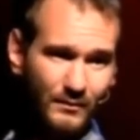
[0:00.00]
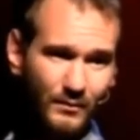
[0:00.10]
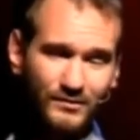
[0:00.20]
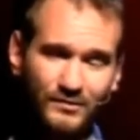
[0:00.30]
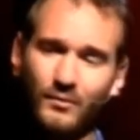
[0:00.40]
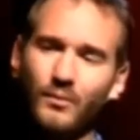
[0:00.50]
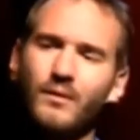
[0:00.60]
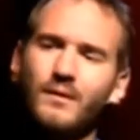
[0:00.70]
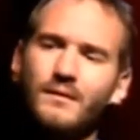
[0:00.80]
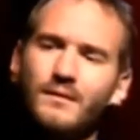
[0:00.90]
What's the
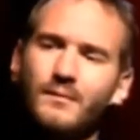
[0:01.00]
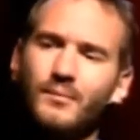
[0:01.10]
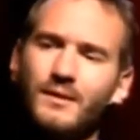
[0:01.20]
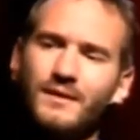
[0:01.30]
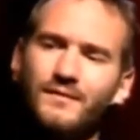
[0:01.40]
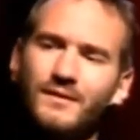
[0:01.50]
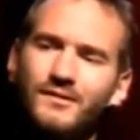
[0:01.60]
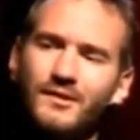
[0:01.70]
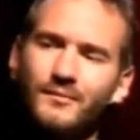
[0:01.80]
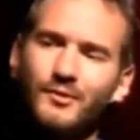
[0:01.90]
word? Believing in
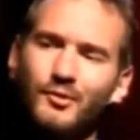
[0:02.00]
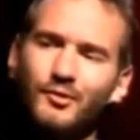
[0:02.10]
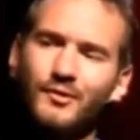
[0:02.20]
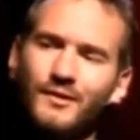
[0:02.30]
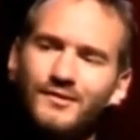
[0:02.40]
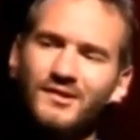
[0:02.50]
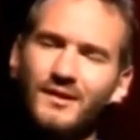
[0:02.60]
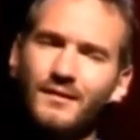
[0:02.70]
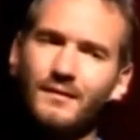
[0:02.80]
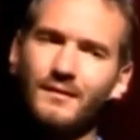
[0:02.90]
something you do not
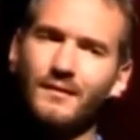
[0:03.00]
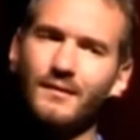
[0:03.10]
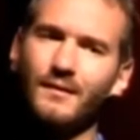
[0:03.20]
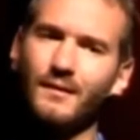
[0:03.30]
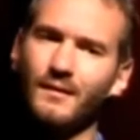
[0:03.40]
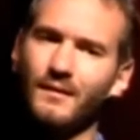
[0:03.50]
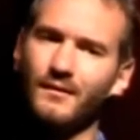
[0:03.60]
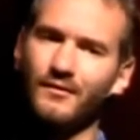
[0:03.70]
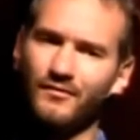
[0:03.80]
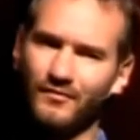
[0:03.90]
see.
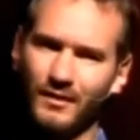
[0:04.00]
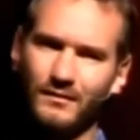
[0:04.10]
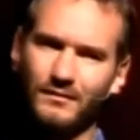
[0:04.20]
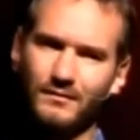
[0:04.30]
Faith.